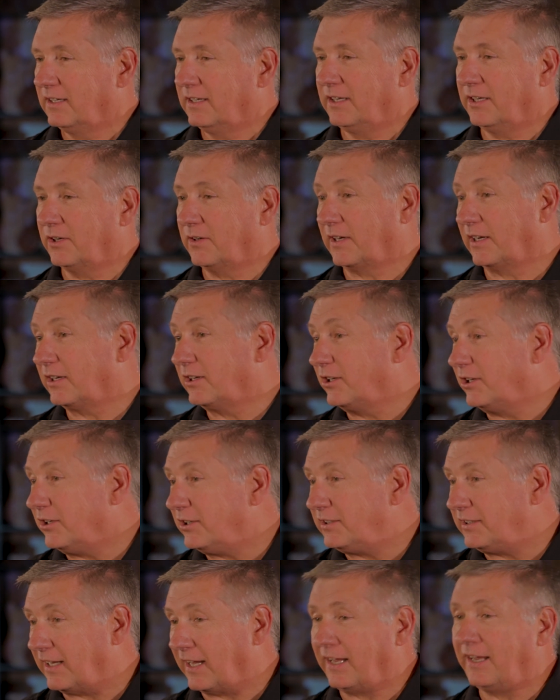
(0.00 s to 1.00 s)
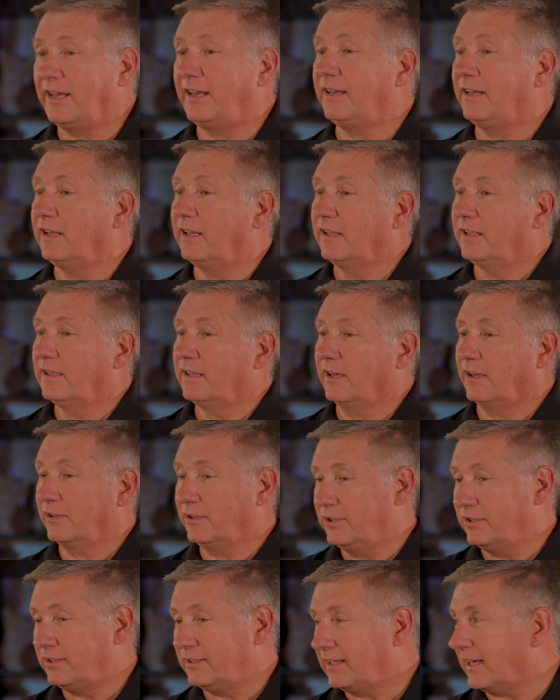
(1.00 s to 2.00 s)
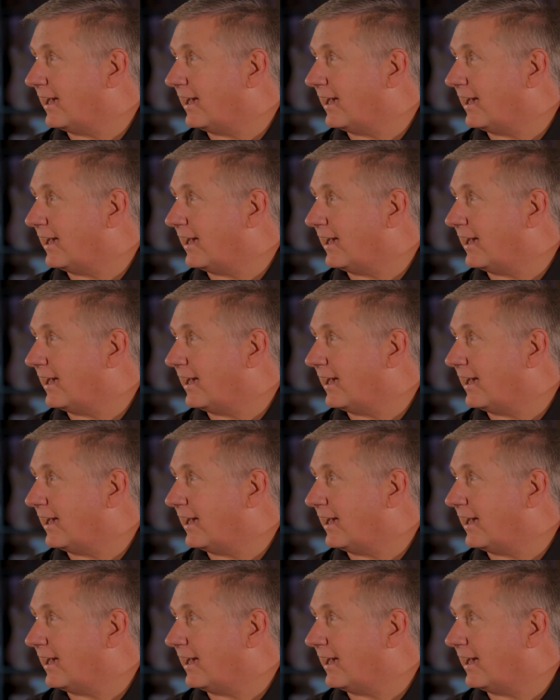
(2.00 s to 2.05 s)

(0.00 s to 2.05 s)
on a good day, a good